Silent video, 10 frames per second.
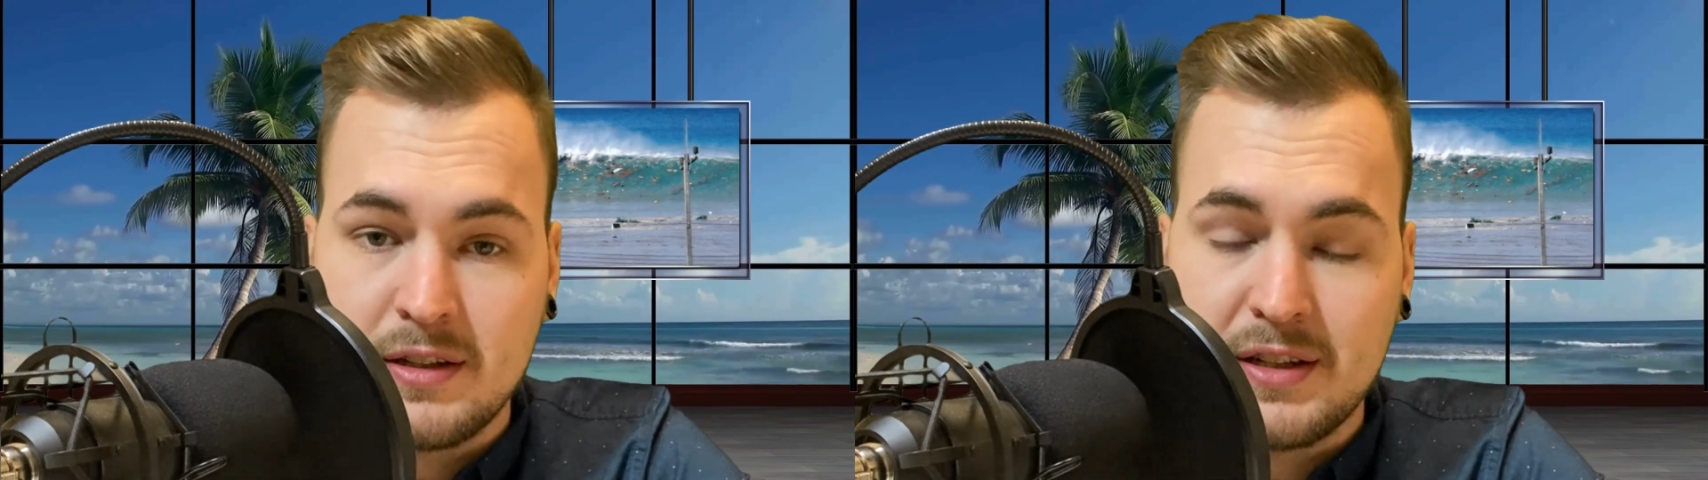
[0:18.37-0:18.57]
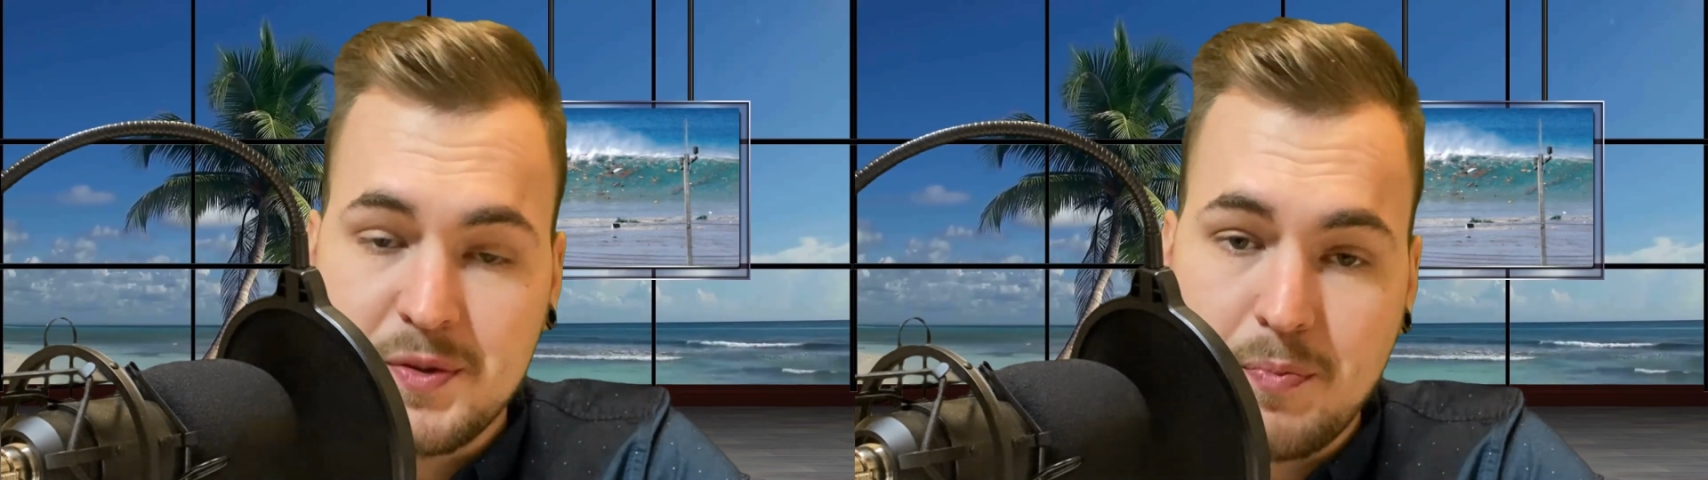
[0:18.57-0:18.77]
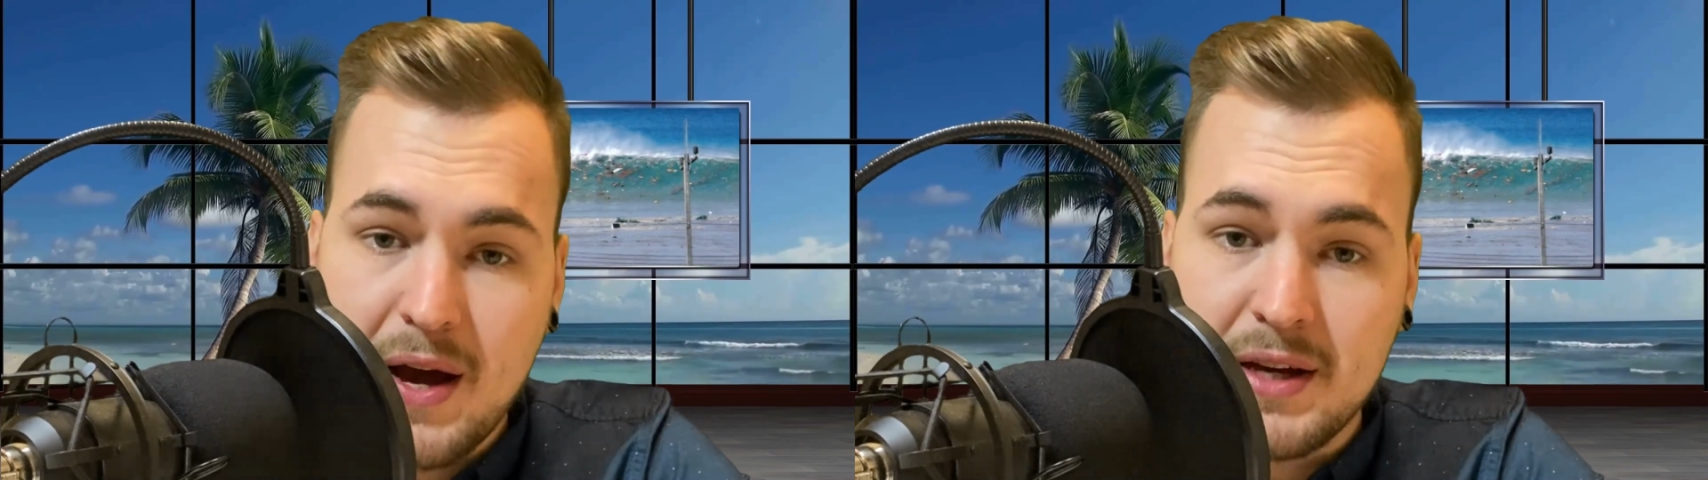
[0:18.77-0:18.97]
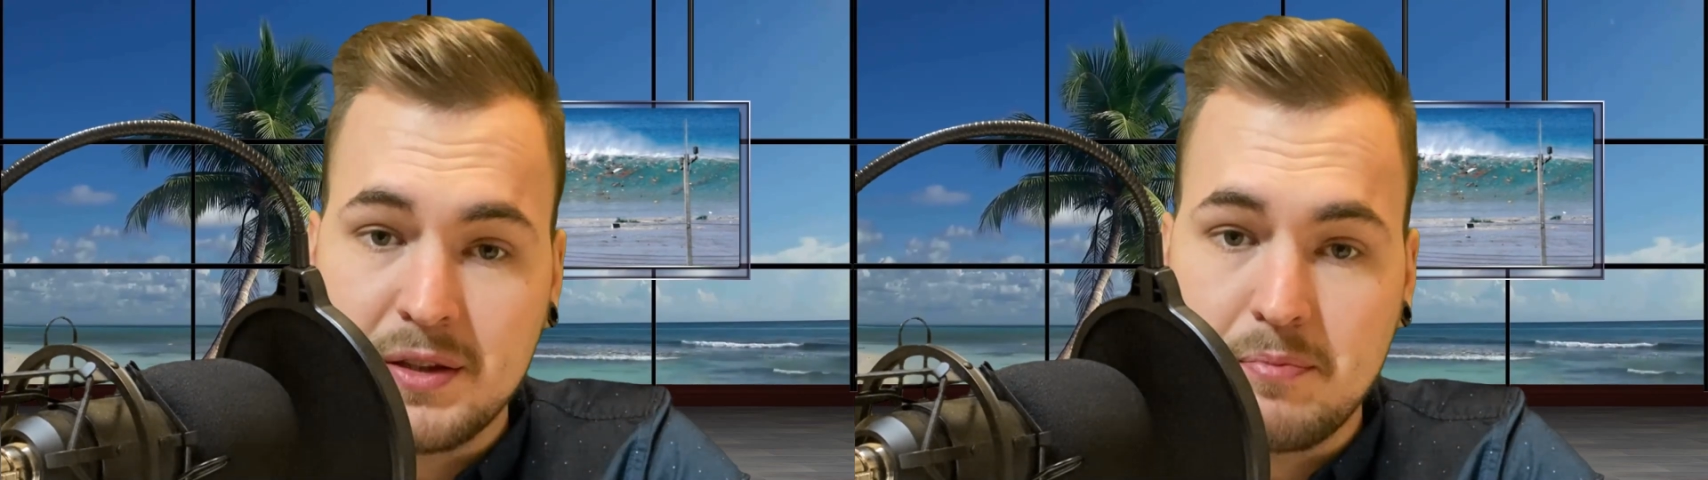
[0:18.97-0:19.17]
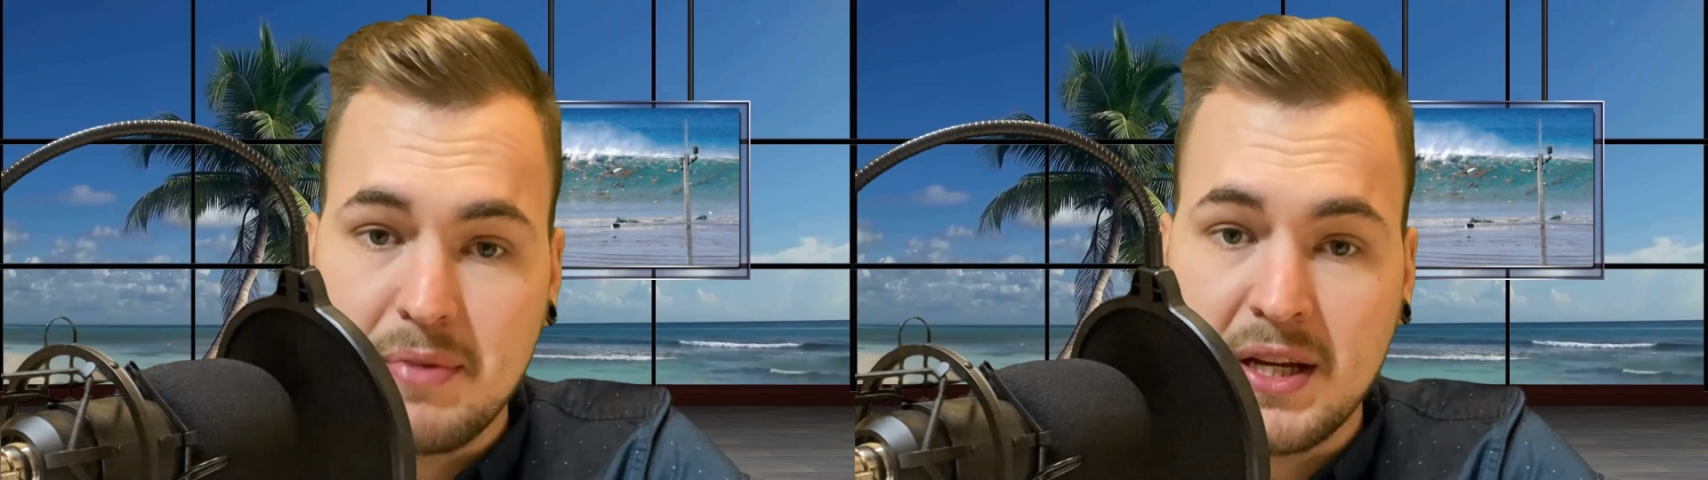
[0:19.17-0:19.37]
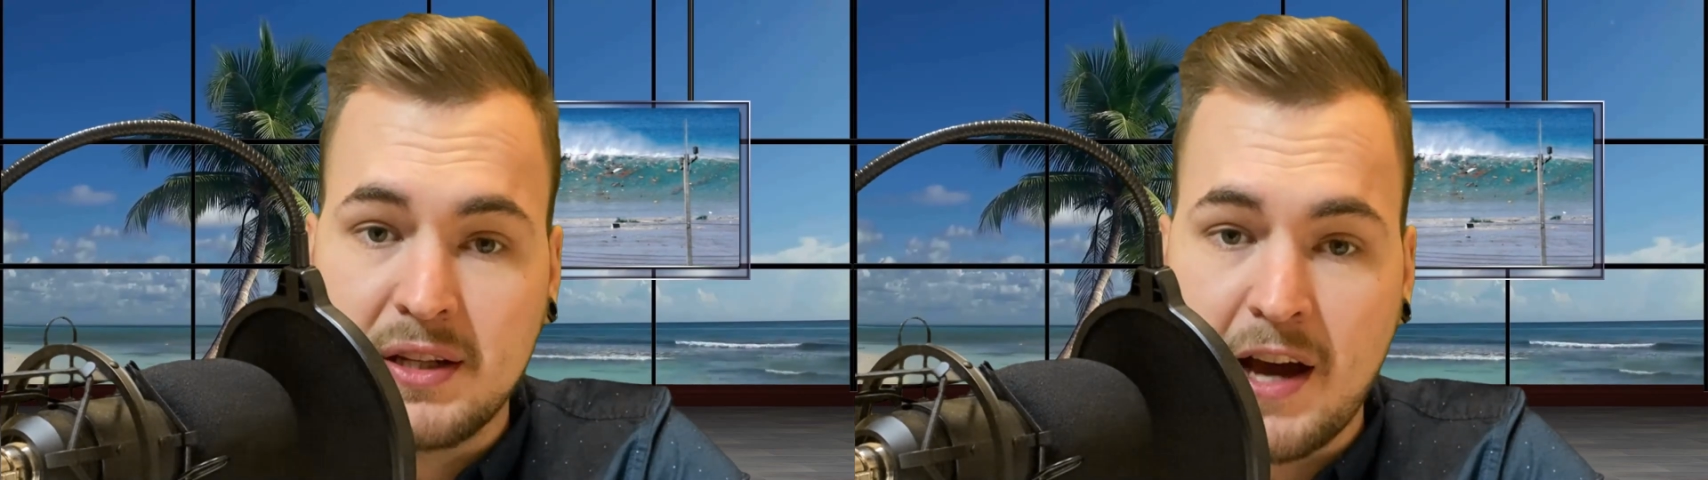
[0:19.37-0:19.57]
despite being